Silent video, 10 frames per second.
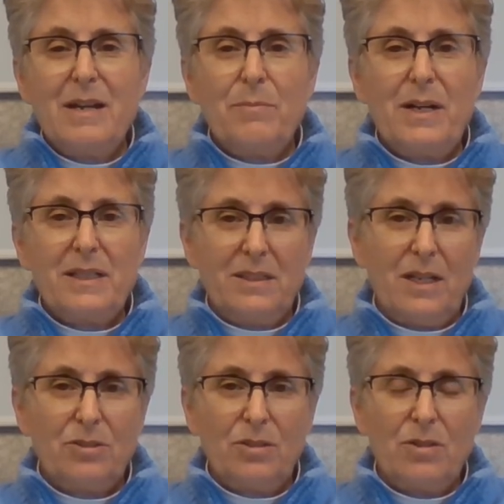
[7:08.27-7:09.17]
but it's
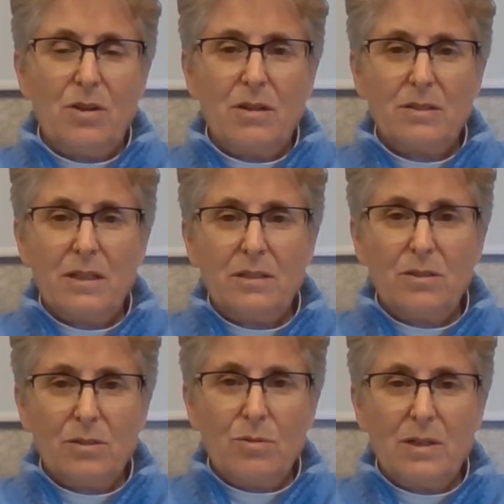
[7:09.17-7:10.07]
not so long that
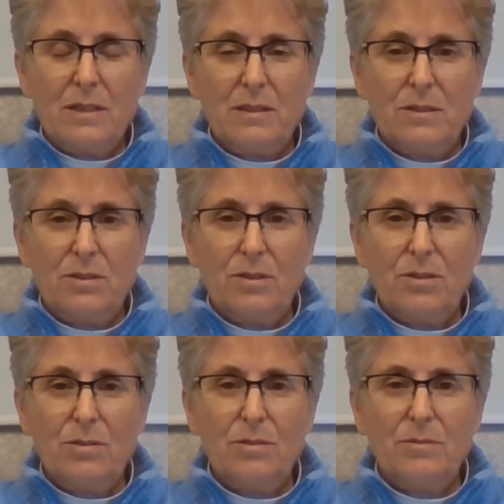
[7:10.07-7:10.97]
you're going
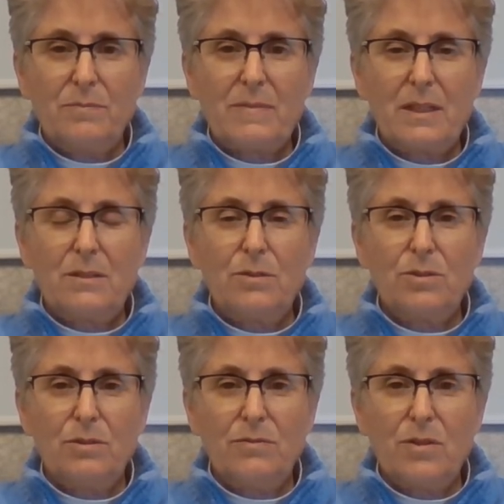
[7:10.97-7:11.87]
to
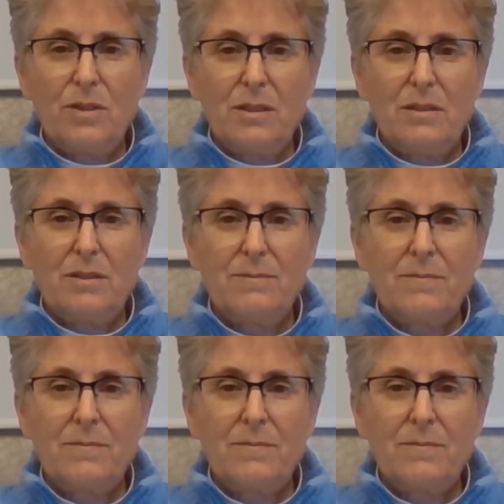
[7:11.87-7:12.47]
lose your focus.